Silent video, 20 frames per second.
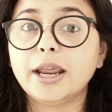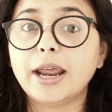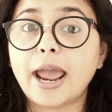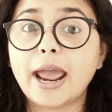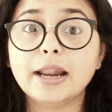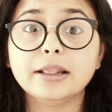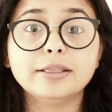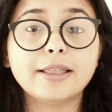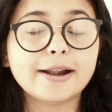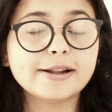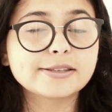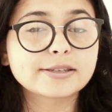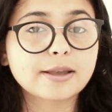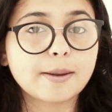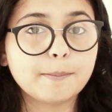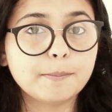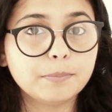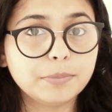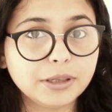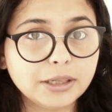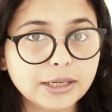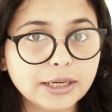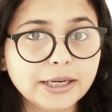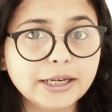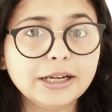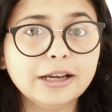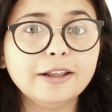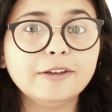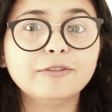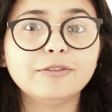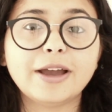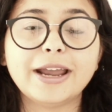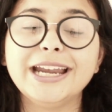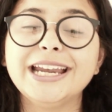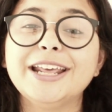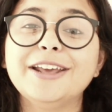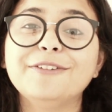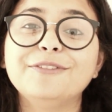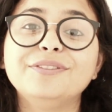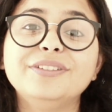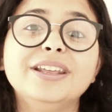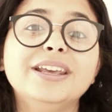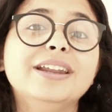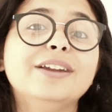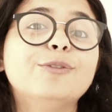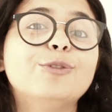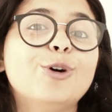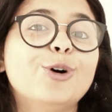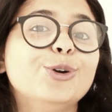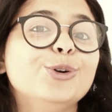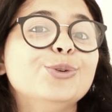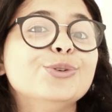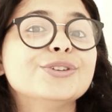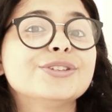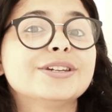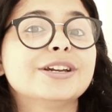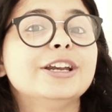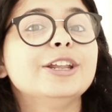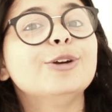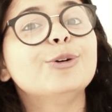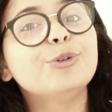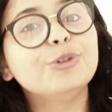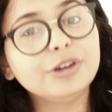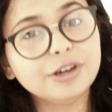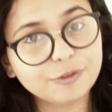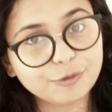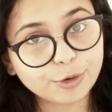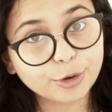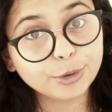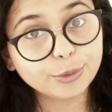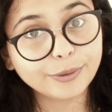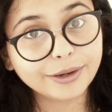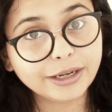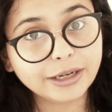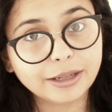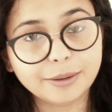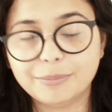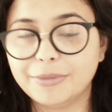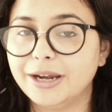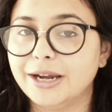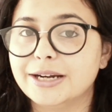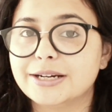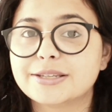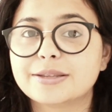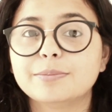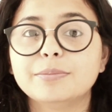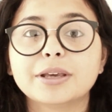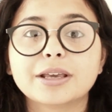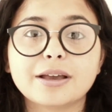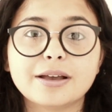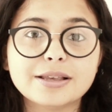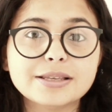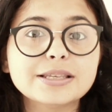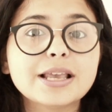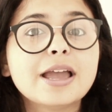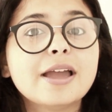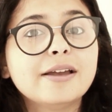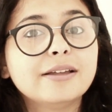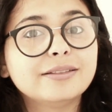and that's completely fine if they want to study only for 20 minutes, because